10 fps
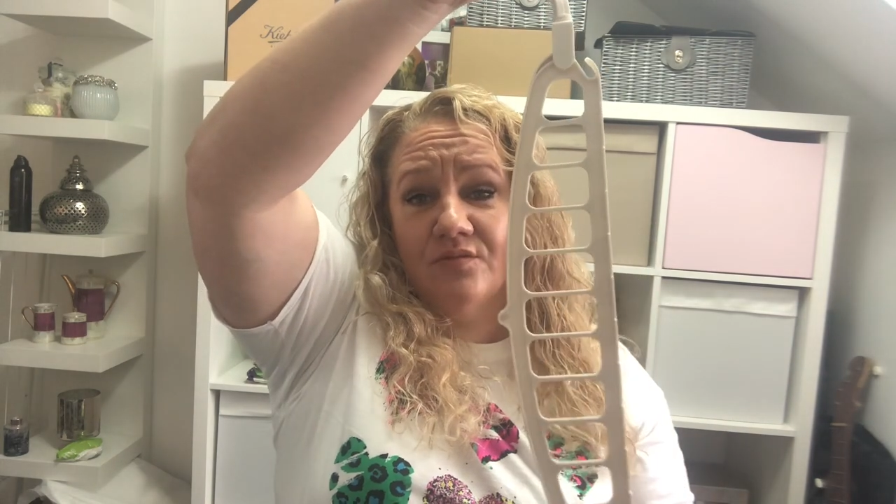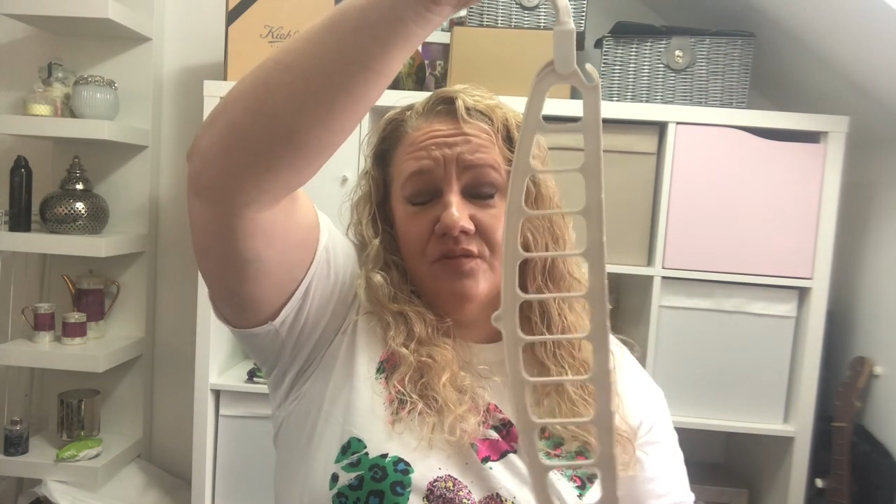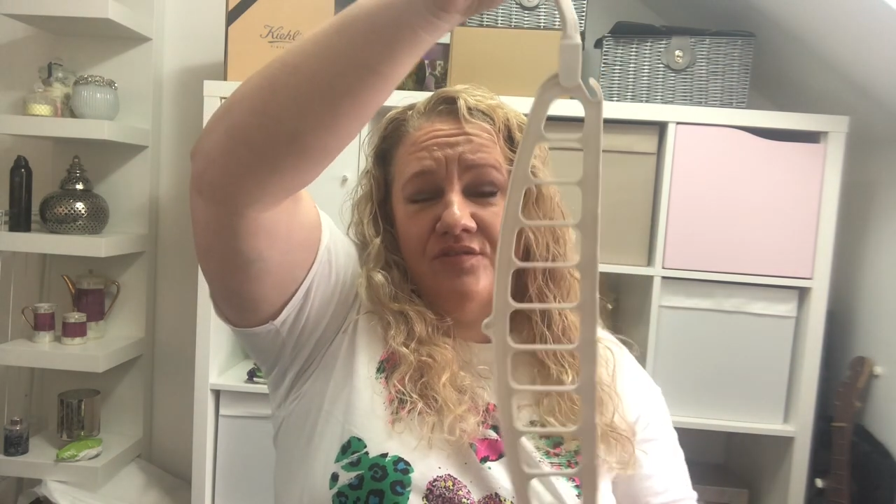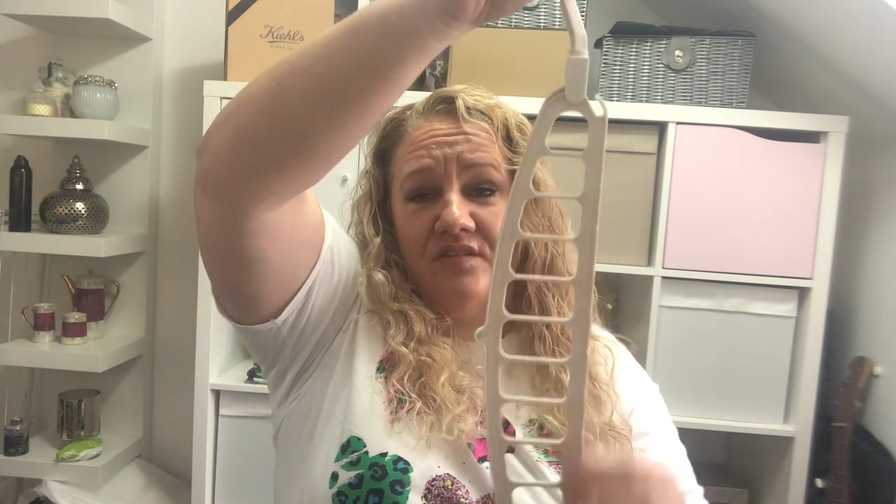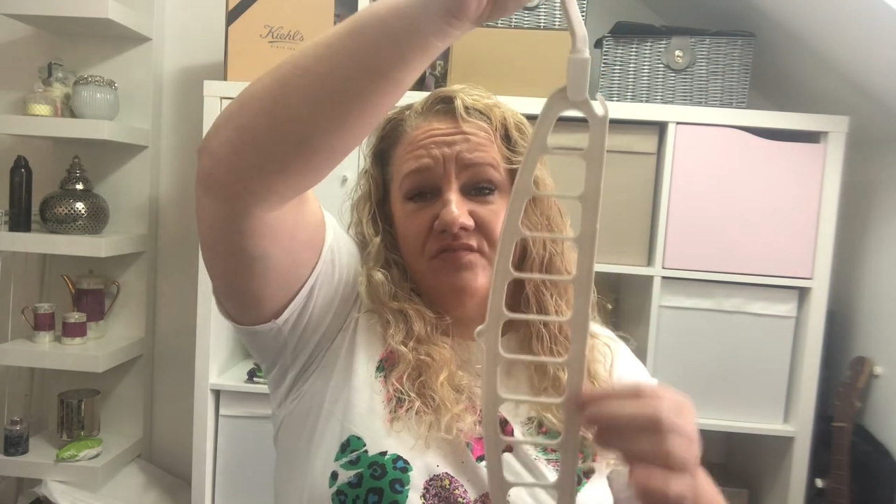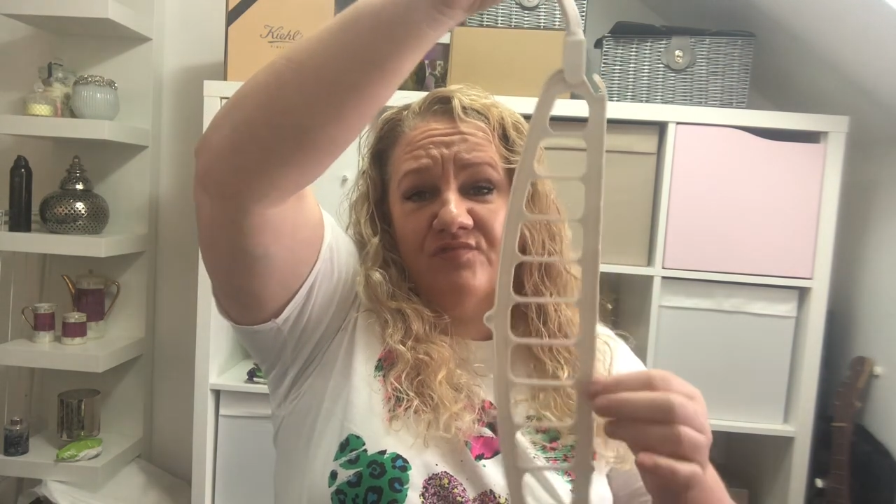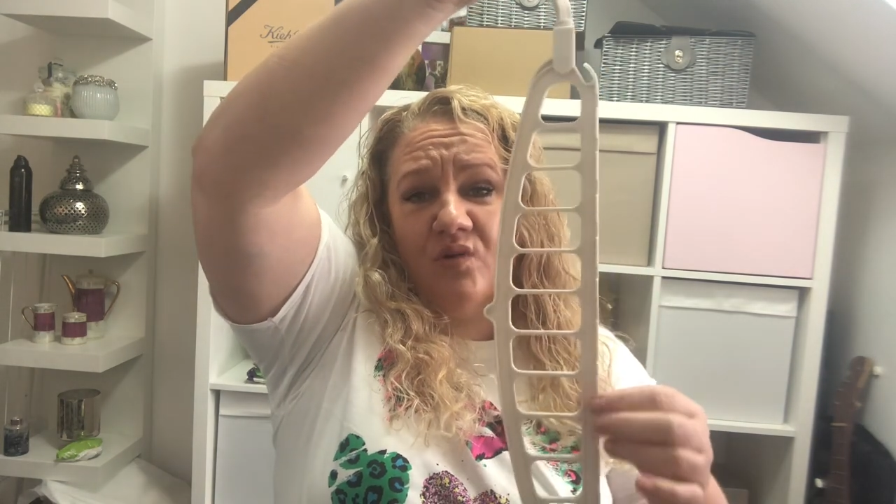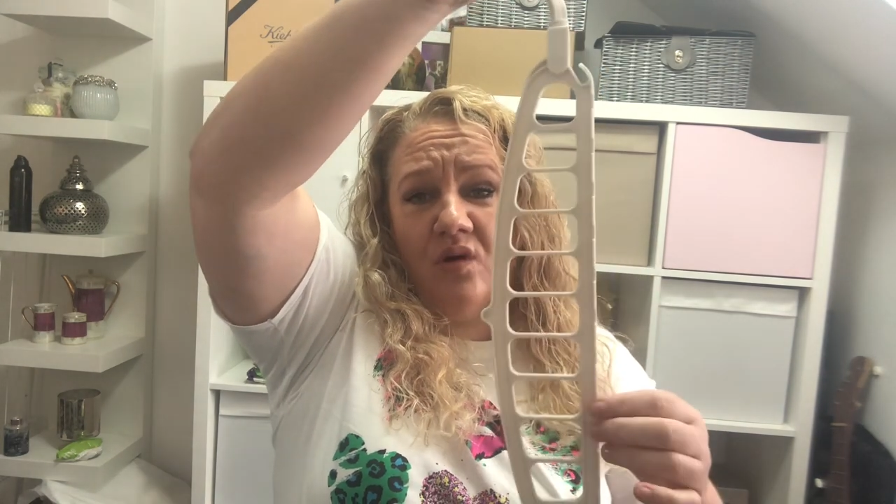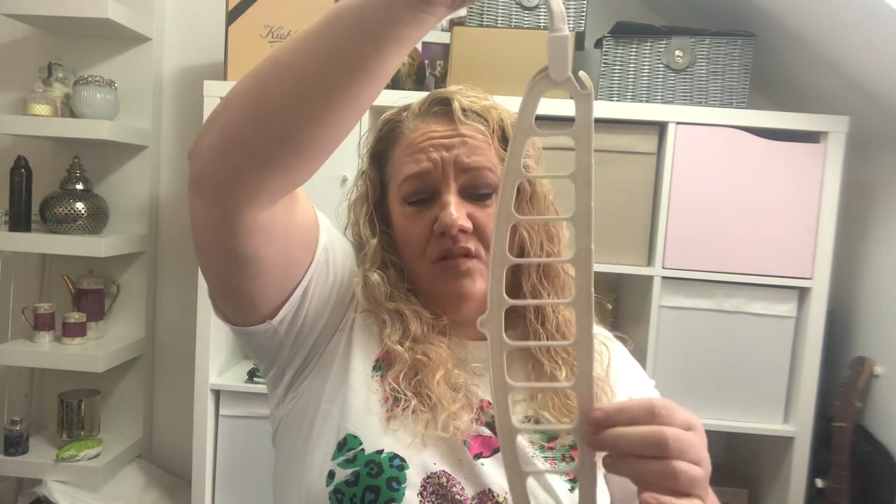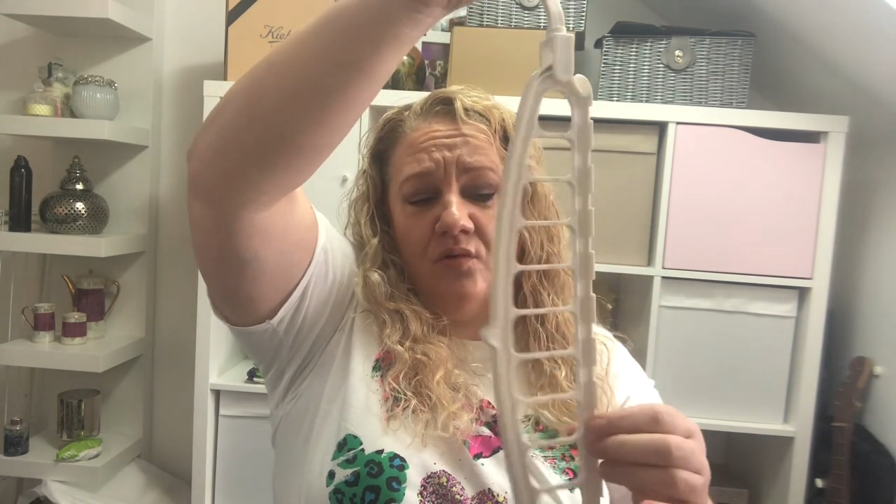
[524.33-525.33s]
You know, if you've
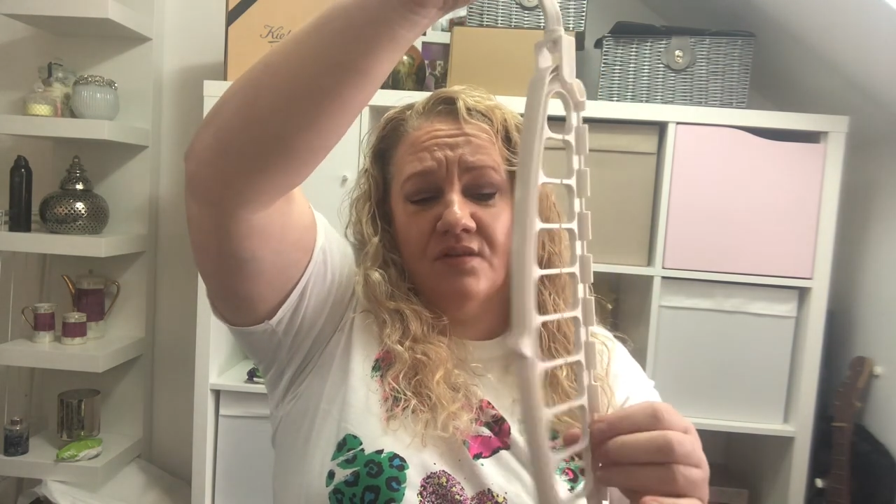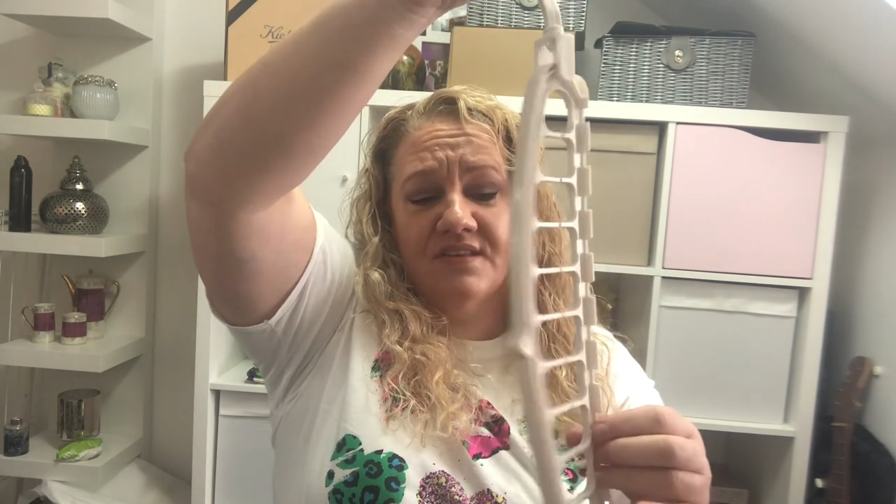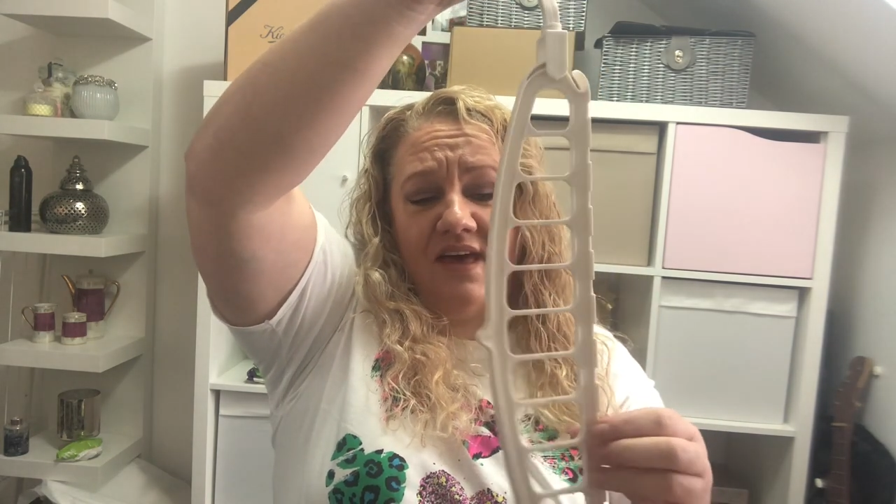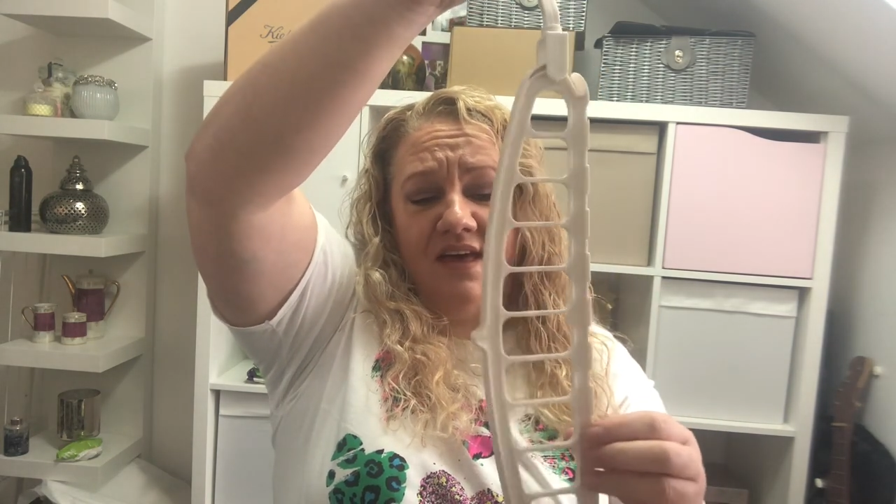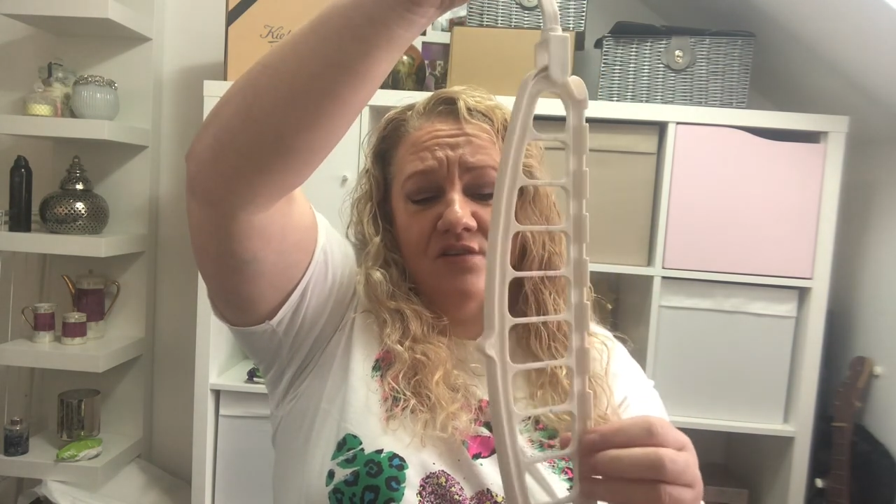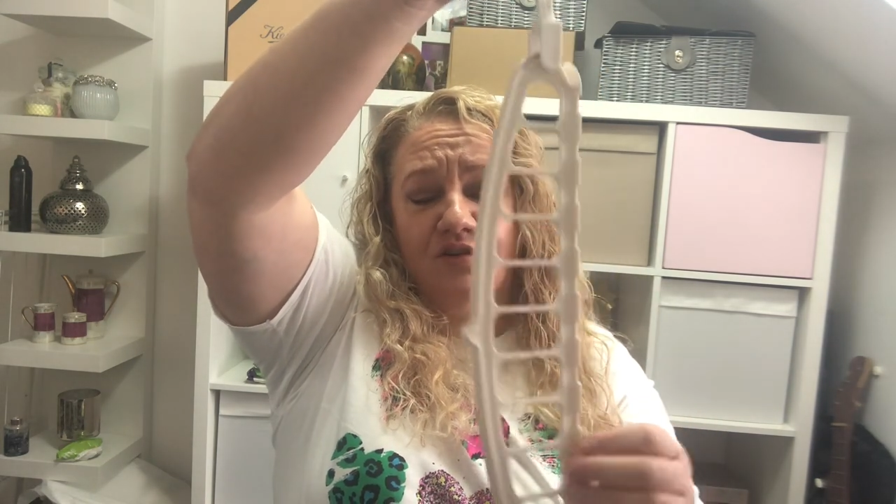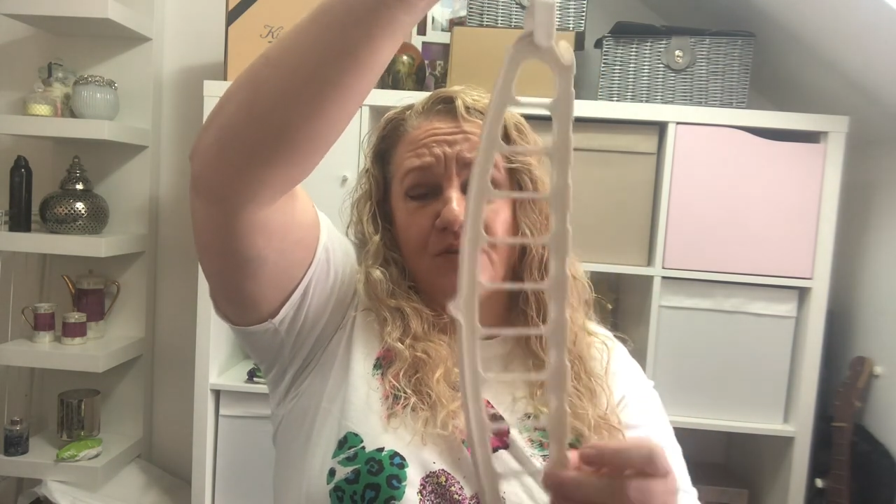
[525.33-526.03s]
got a lot of ties,